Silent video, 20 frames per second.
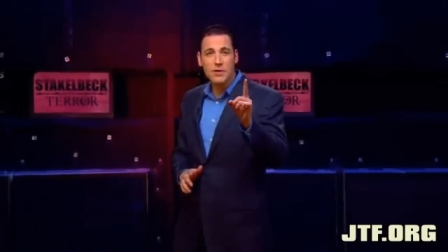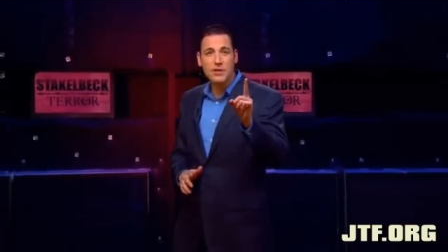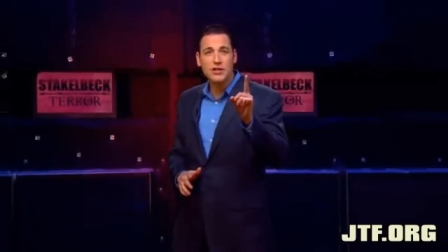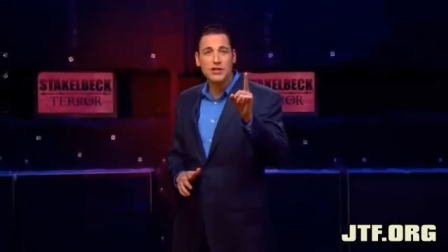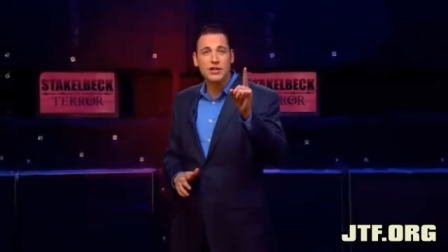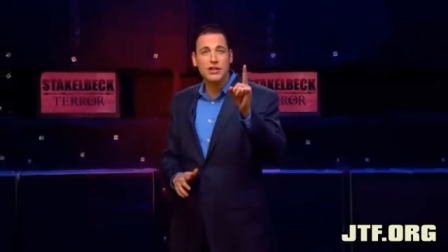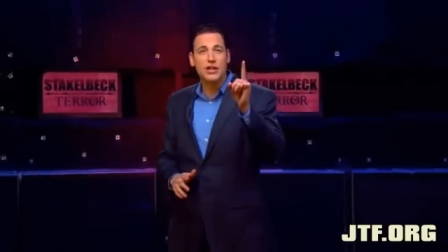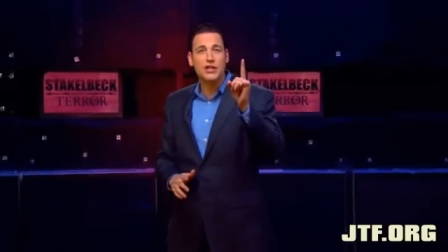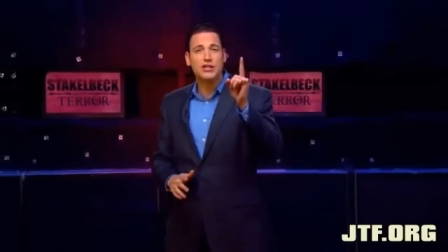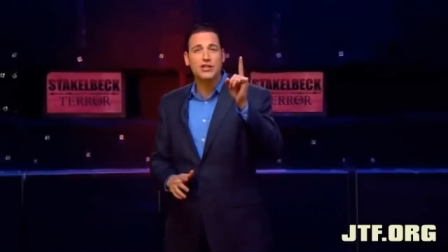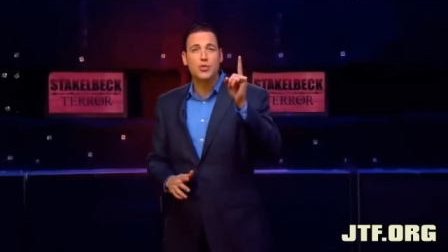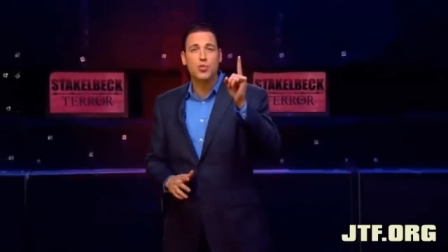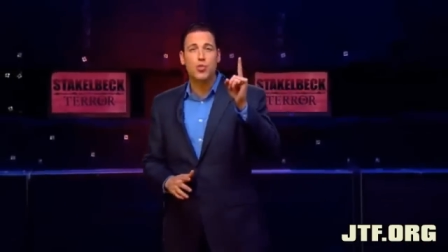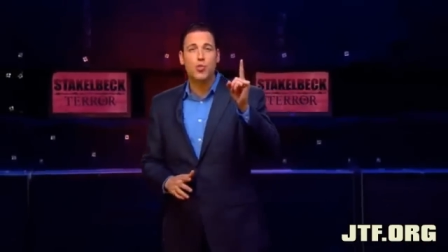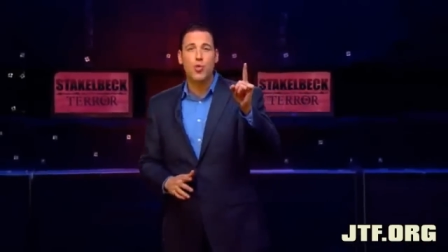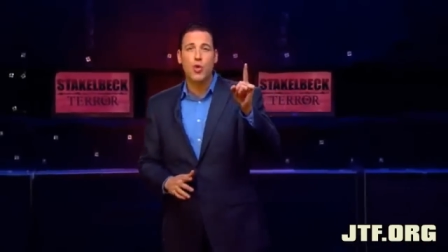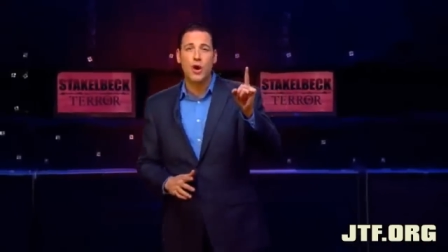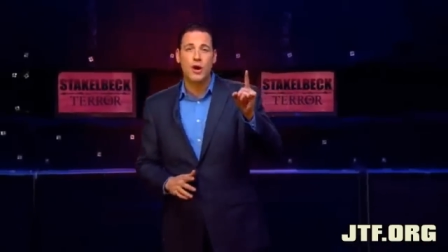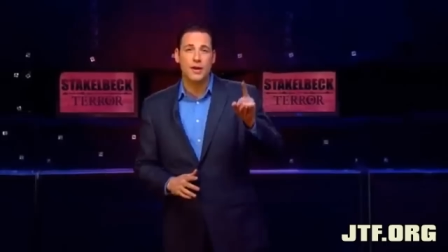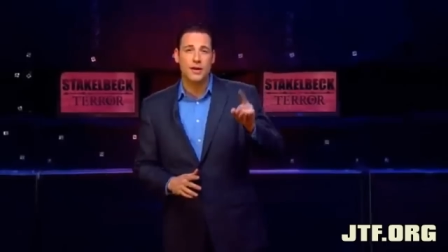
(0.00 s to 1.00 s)
just
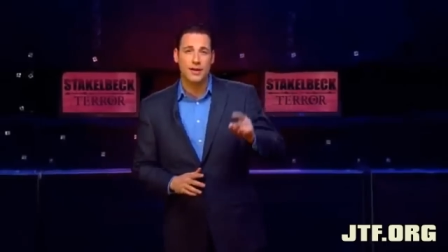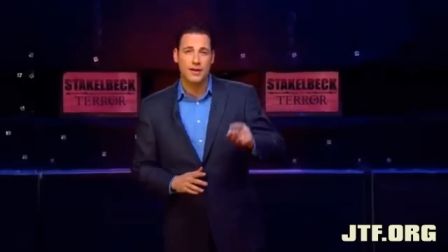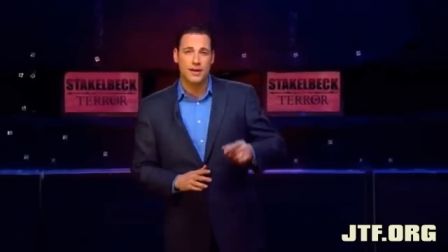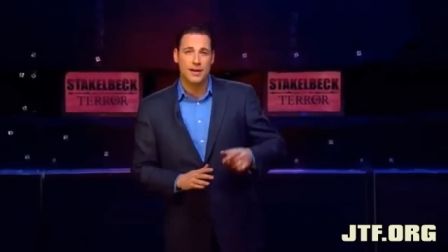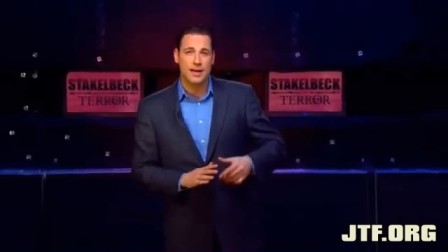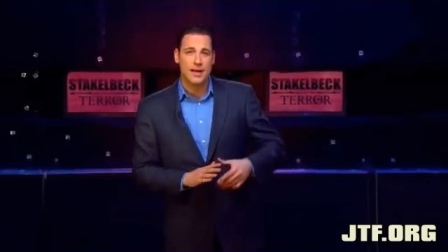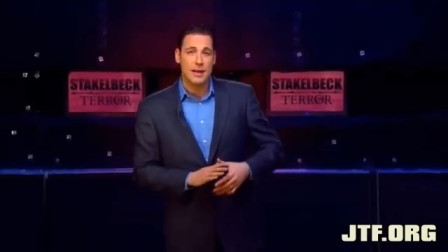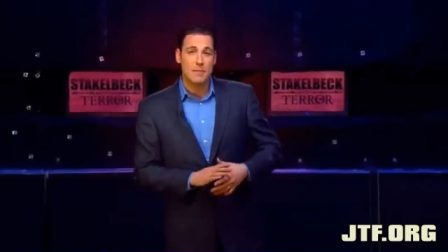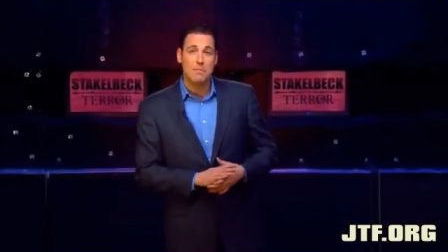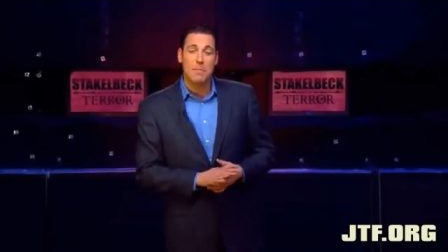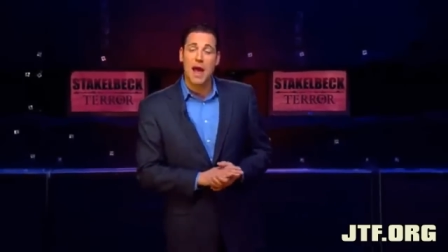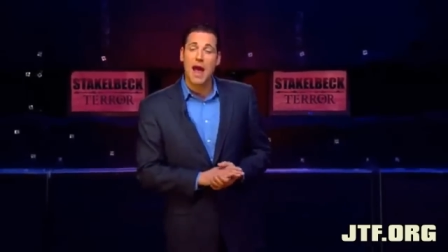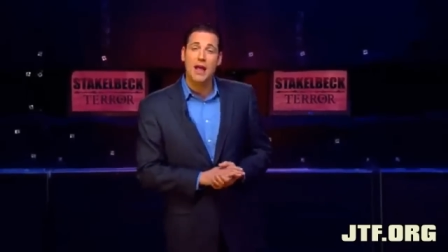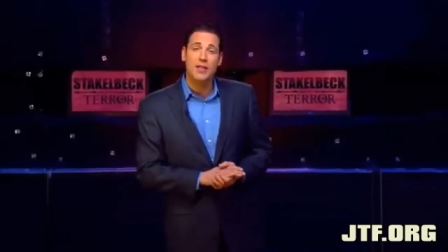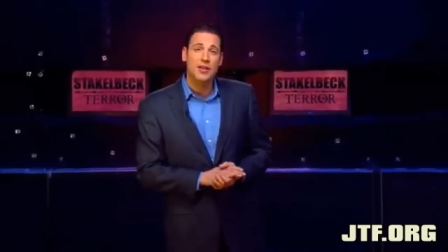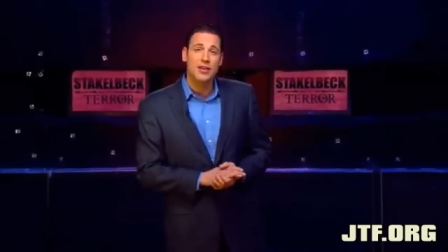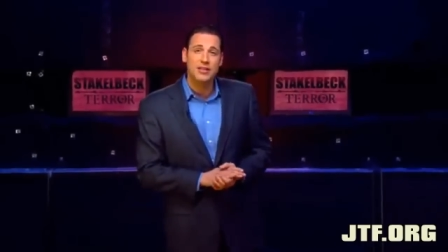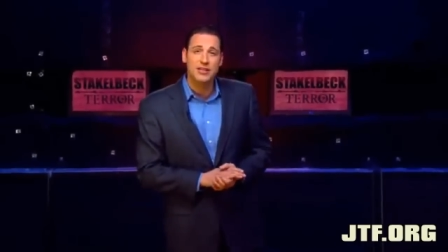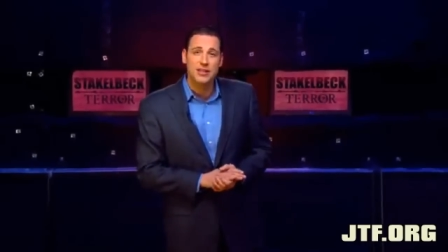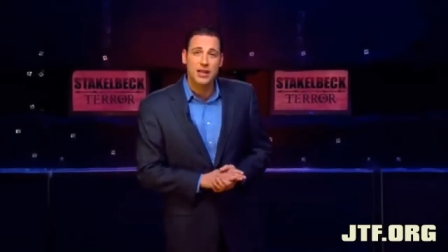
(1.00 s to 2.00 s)
one,
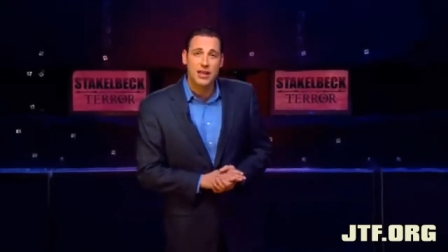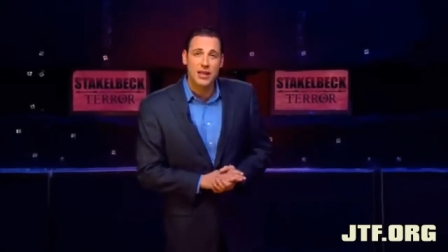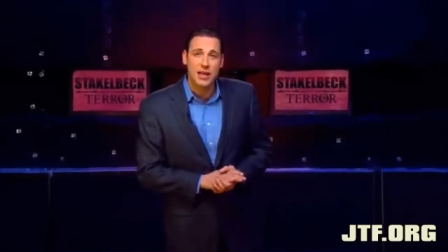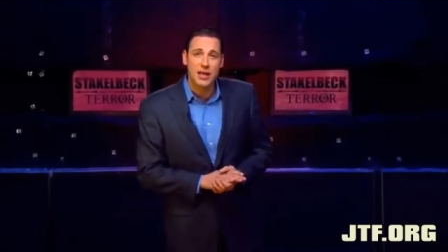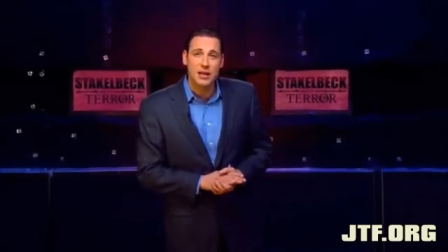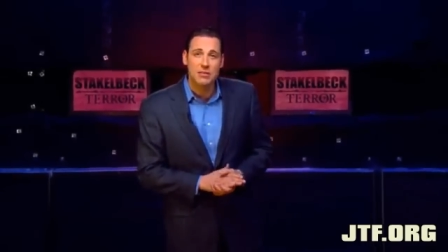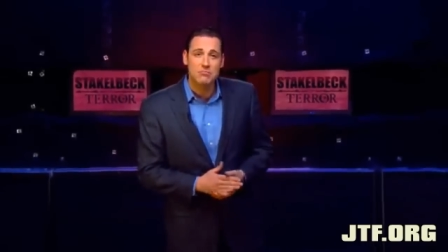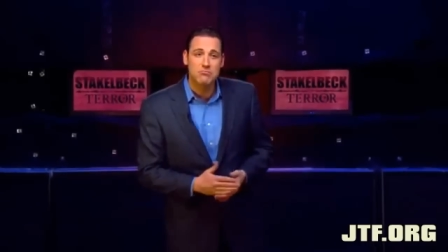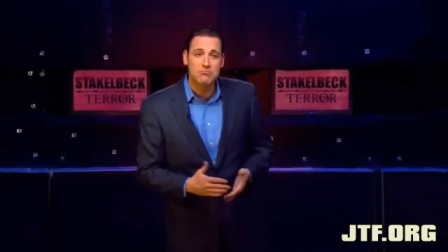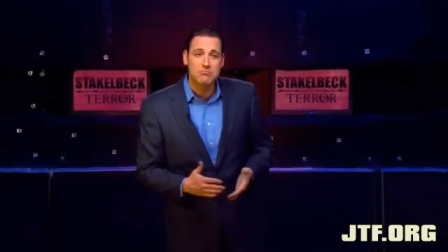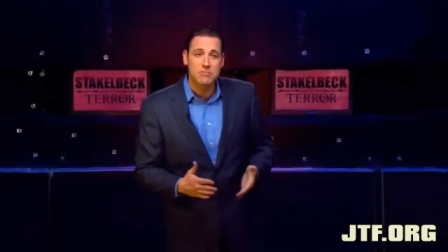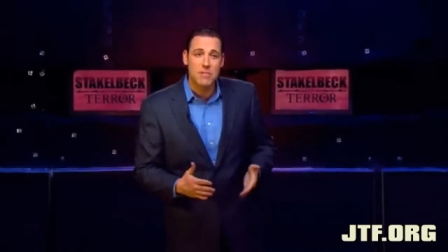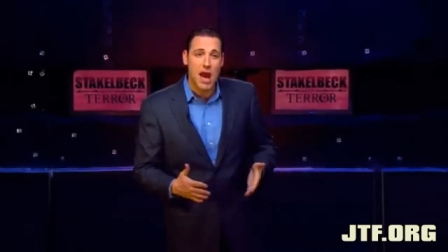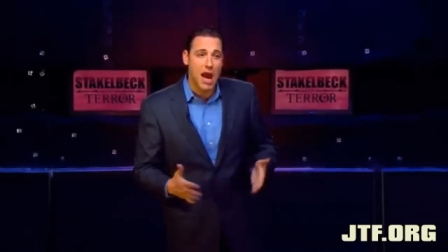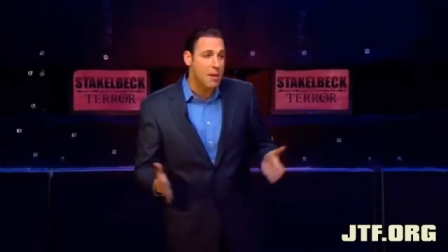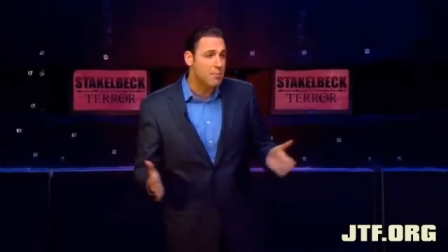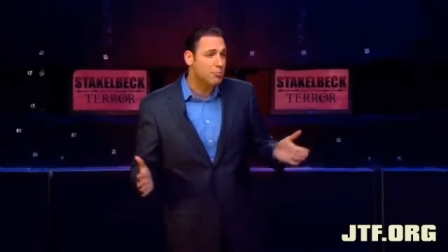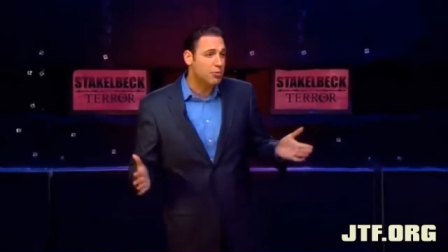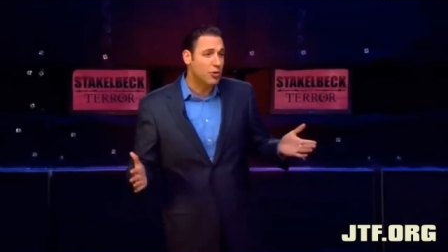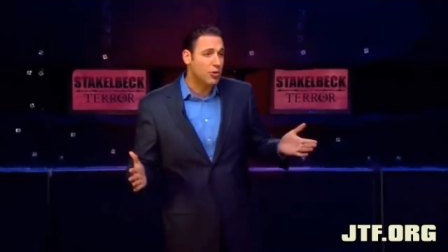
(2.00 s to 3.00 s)
Palestinian
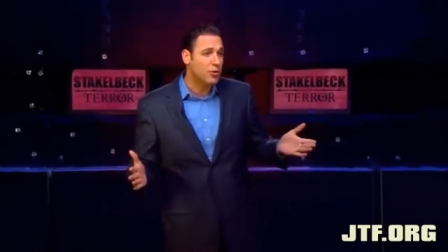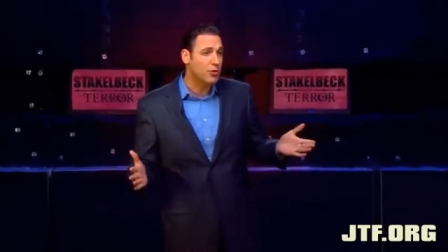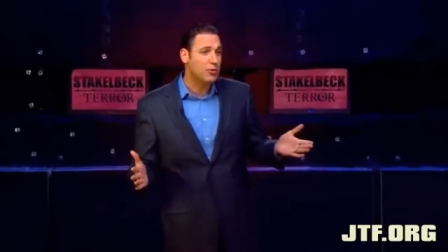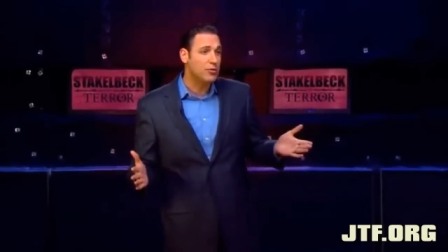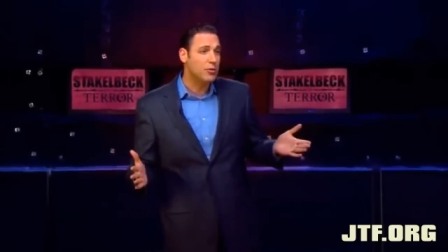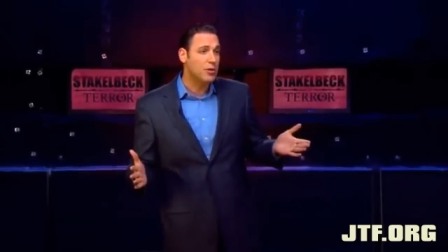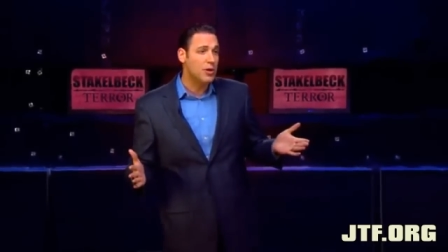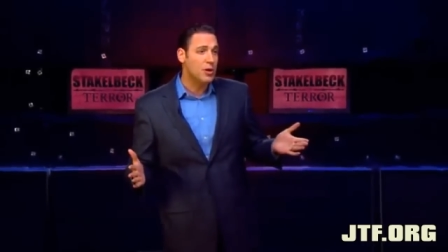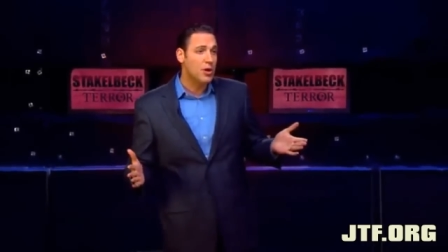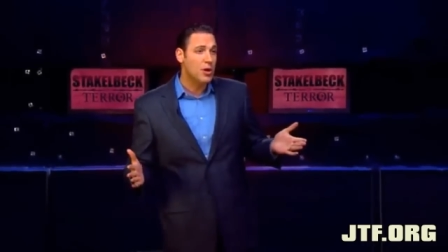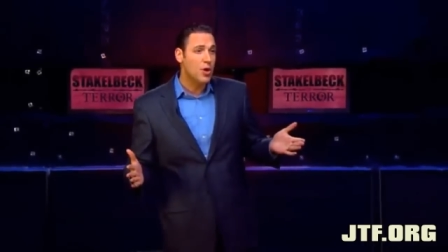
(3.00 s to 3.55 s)
emperor,